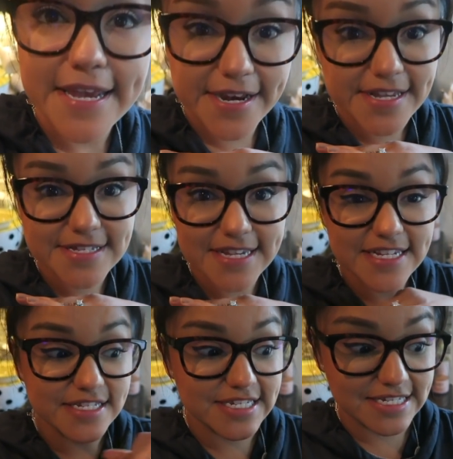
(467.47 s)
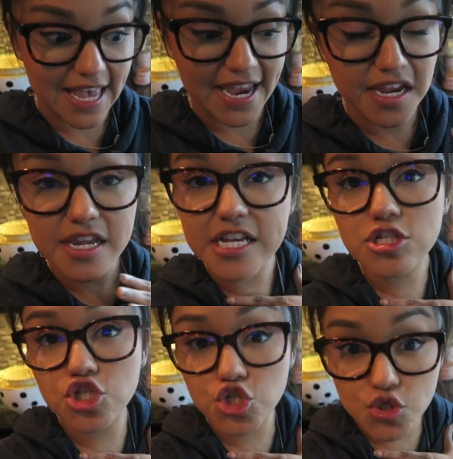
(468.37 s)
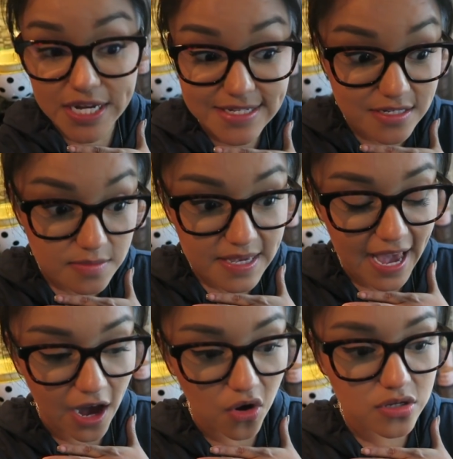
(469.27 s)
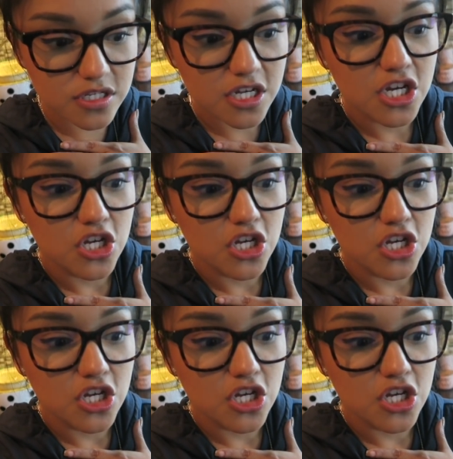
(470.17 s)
It is insane. It stresses me out.